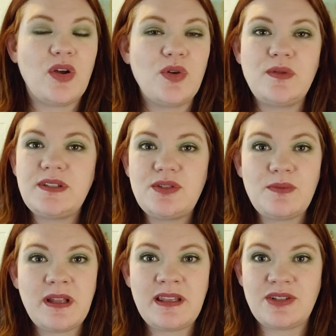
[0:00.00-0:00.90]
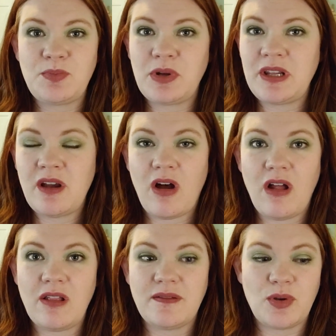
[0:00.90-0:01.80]
is the one that's
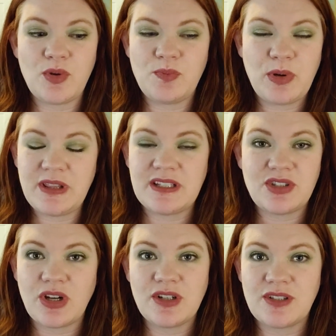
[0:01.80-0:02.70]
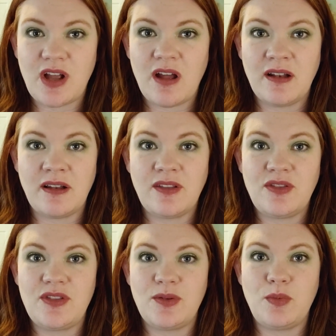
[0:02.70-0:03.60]
who put this curse on
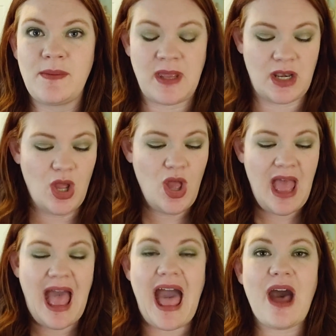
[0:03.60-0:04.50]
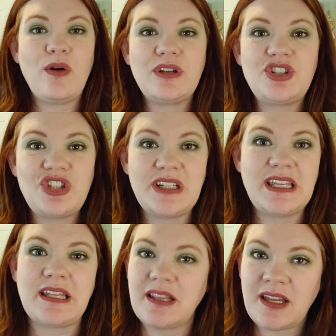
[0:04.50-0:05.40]
the women? How is she
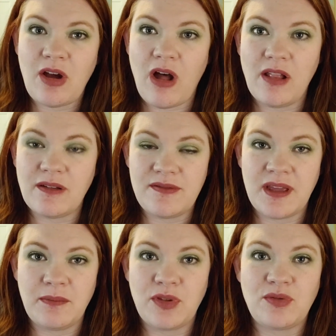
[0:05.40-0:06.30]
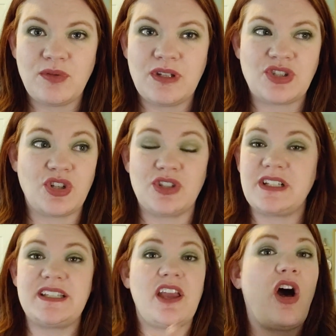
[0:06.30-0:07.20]
killing all of them through this curse?
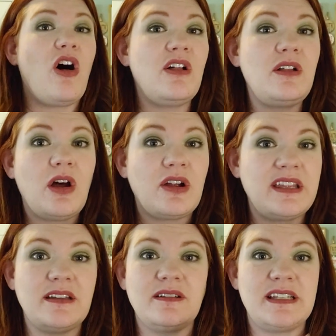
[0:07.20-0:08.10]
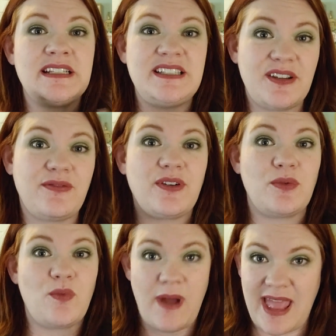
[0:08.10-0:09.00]
Because they all are killed in
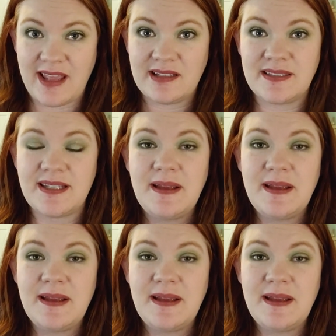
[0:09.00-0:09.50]
different ways.